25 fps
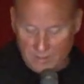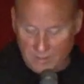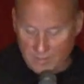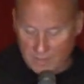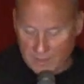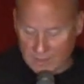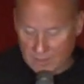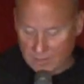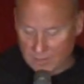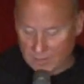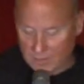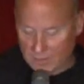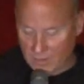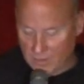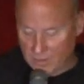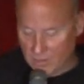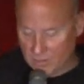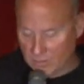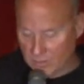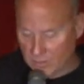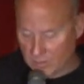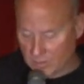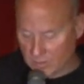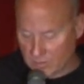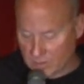about you
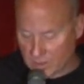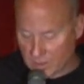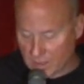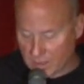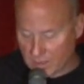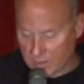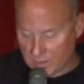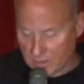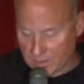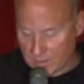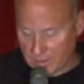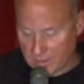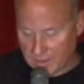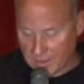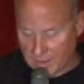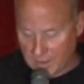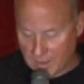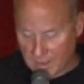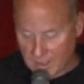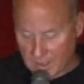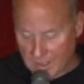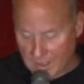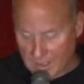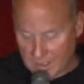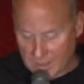and your daughter and,
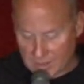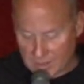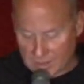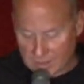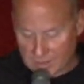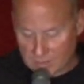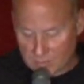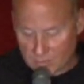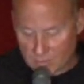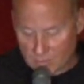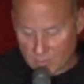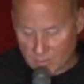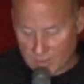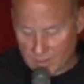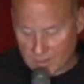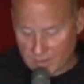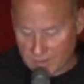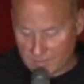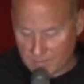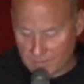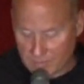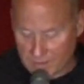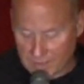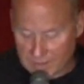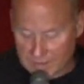and just one of the
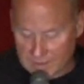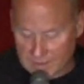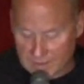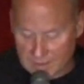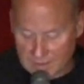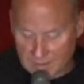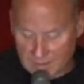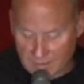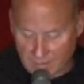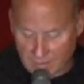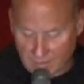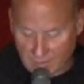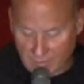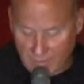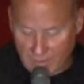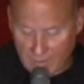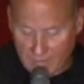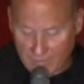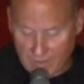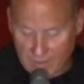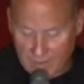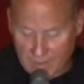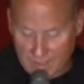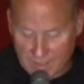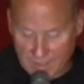blessings of, of,
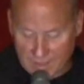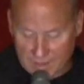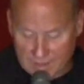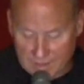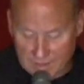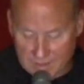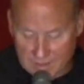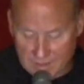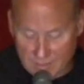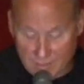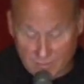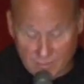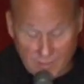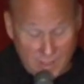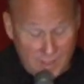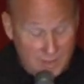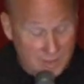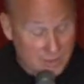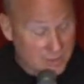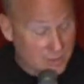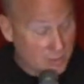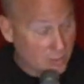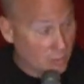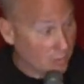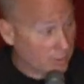having kids is you've got a
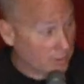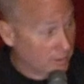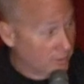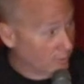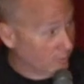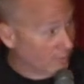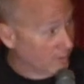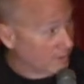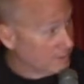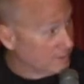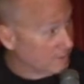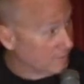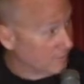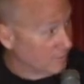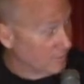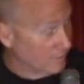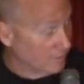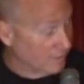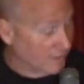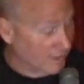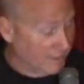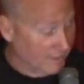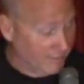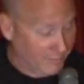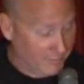story the rest of your
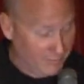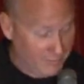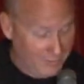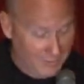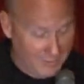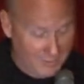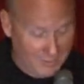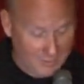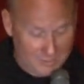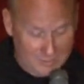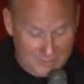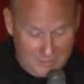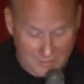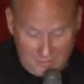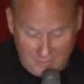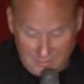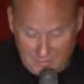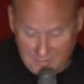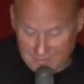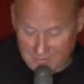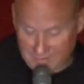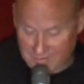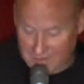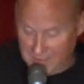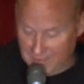life, you know.
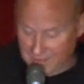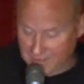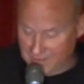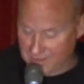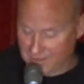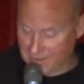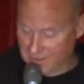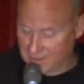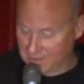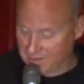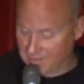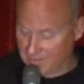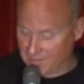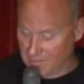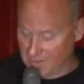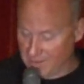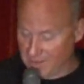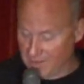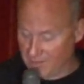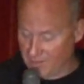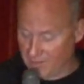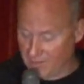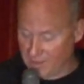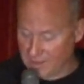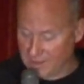So kids just
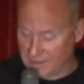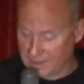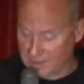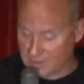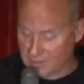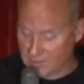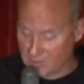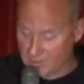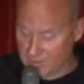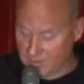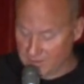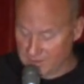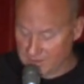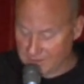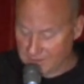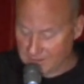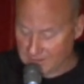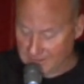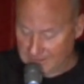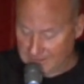make great stories.